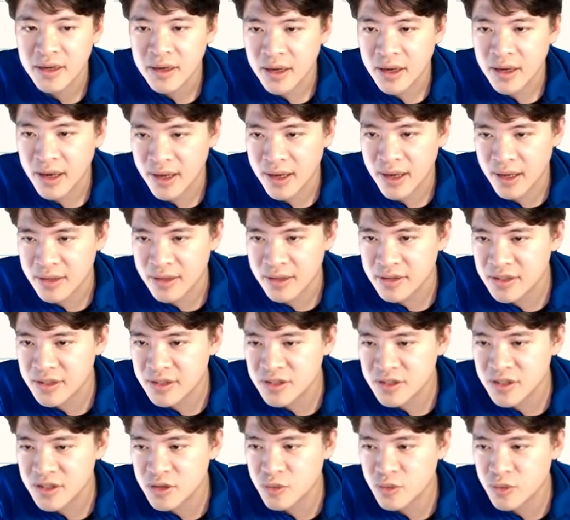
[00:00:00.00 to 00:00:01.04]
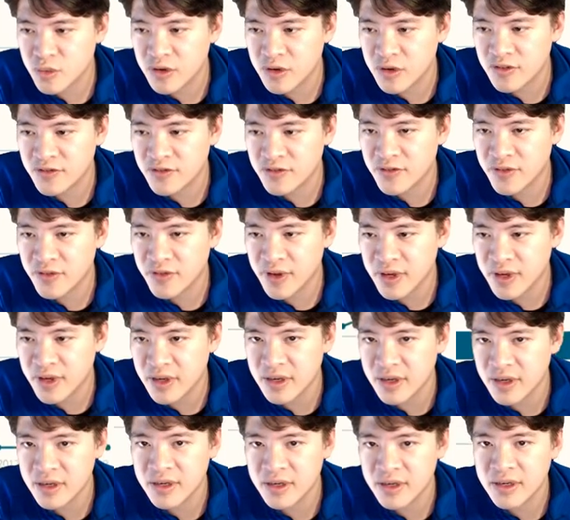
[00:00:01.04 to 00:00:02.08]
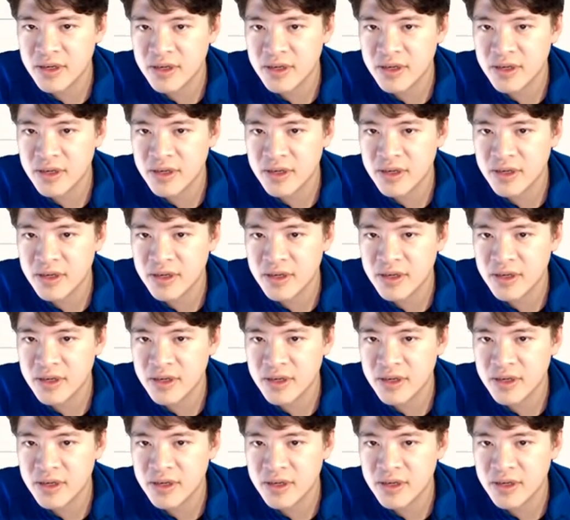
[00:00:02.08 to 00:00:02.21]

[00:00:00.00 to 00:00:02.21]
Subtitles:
and this is with a